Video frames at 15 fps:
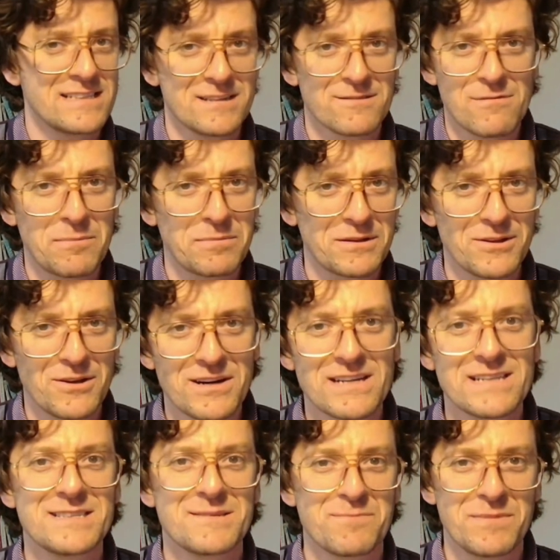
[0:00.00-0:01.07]
the
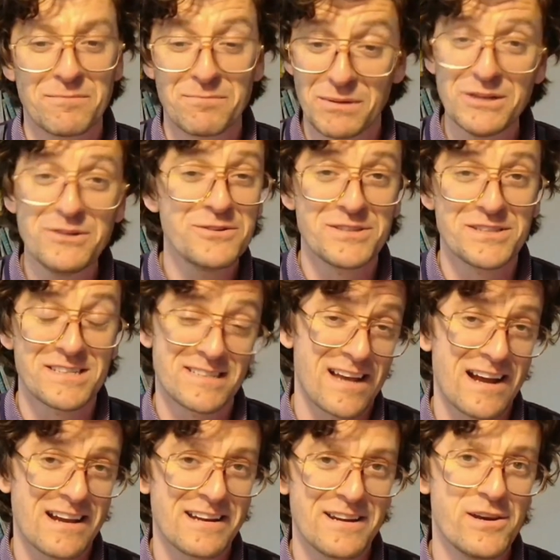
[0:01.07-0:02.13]
Reptiloids, but blues is
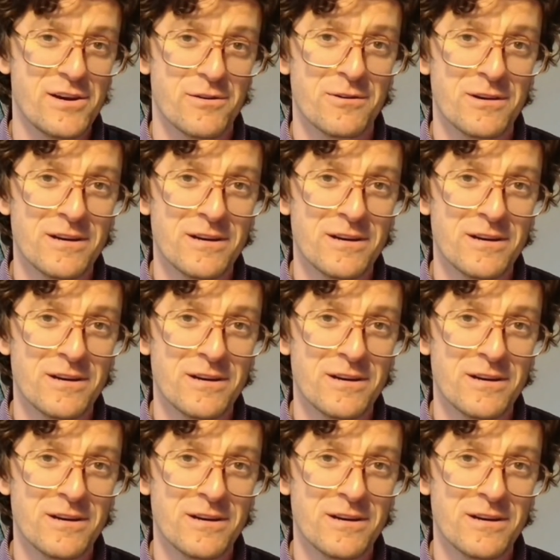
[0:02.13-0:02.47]
kind of new.